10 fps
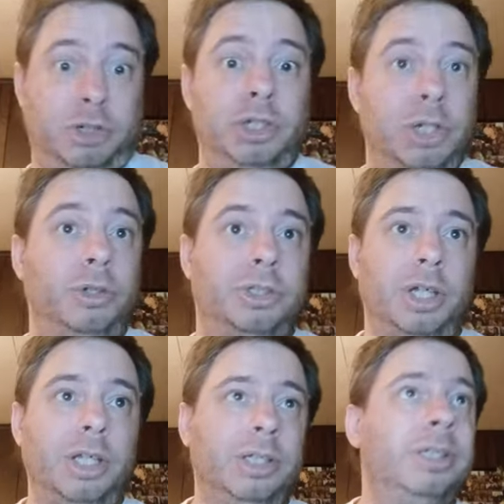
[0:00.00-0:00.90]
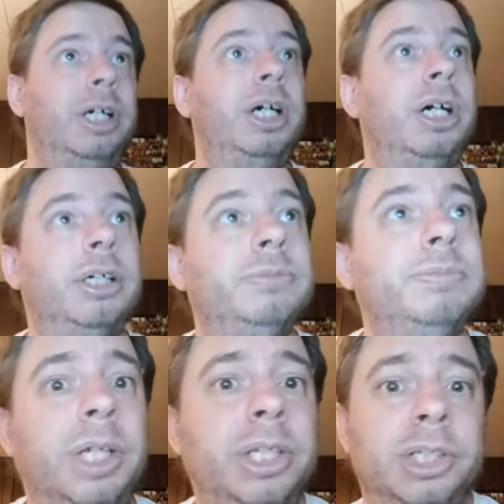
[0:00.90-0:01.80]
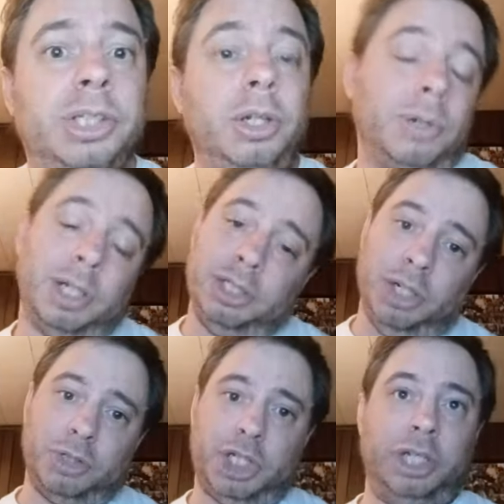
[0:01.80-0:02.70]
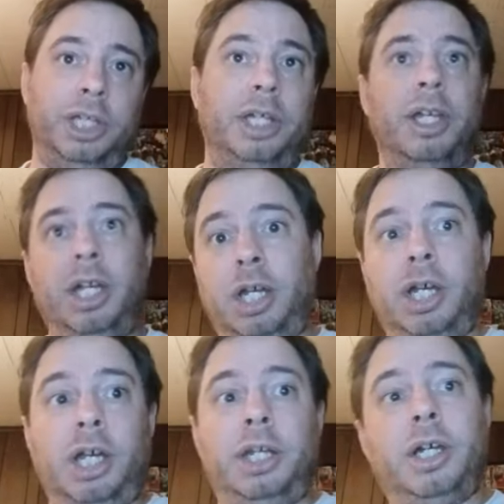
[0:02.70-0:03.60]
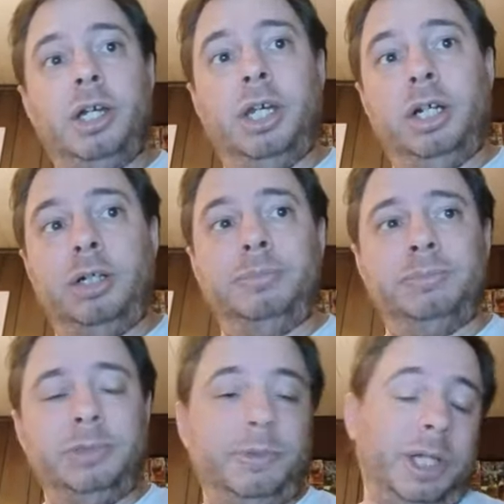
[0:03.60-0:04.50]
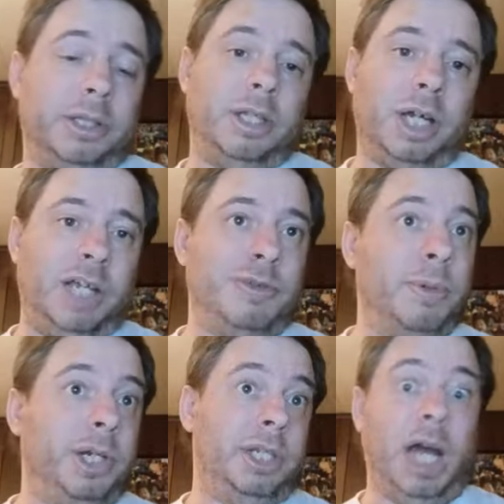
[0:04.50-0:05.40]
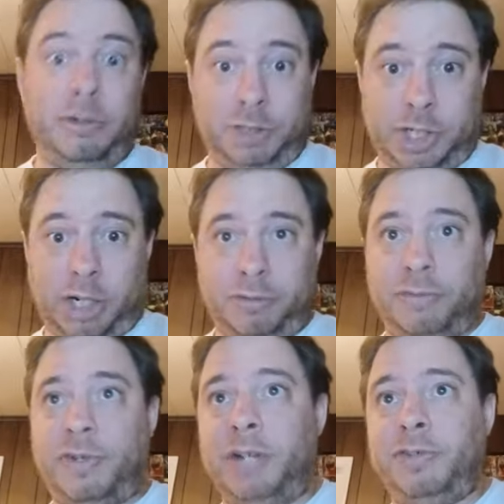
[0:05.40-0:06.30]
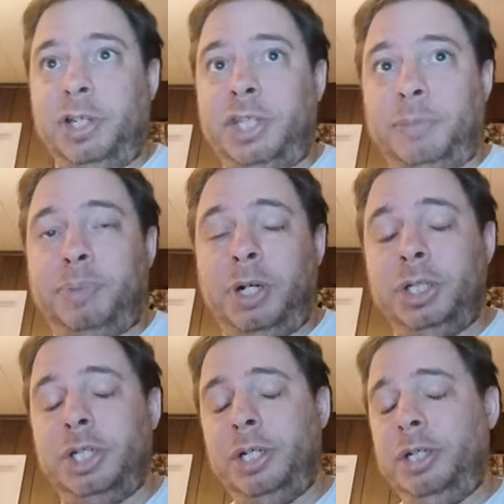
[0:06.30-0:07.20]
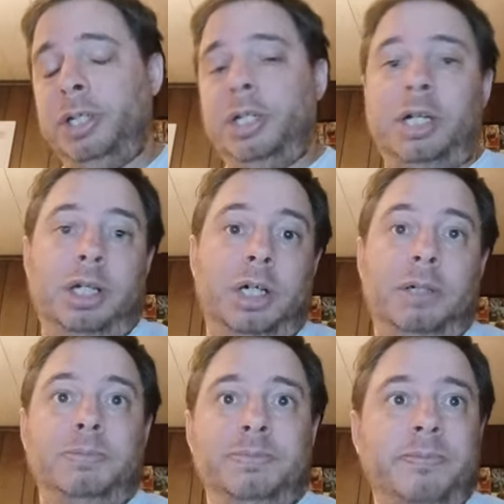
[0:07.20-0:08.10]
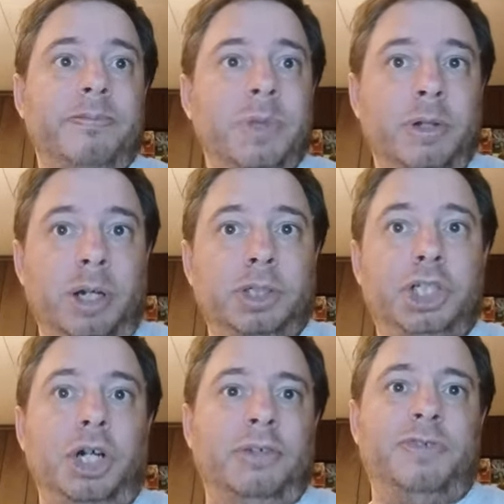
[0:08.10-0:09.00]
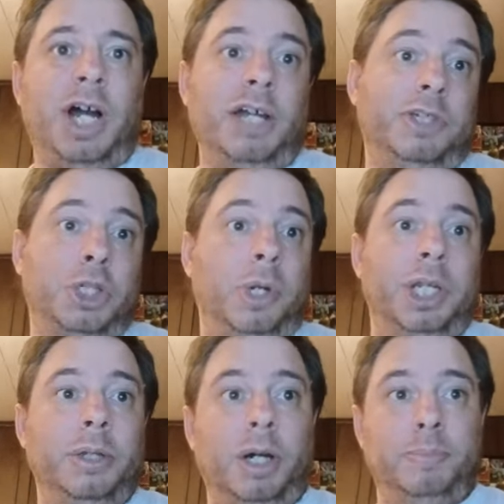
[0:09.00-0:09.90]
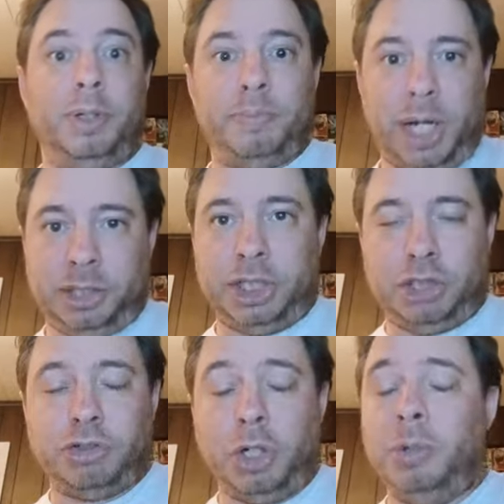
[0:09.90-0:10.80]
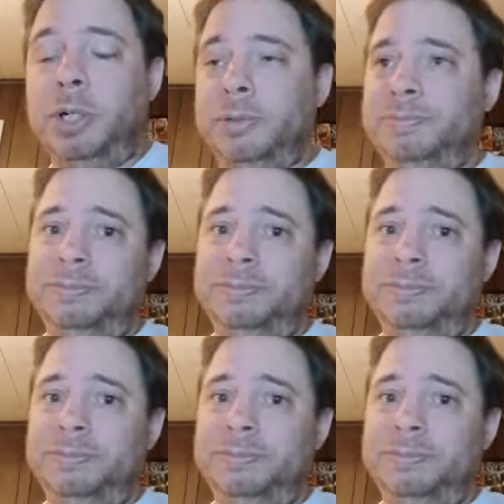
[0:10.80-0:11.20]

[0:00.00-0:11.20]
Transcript: of good news uh, in this little little shindig. And and um, so we got Ivan Moody not retiring from Five Finger Death Punch. Uh, got John Five joining up with Motley Crue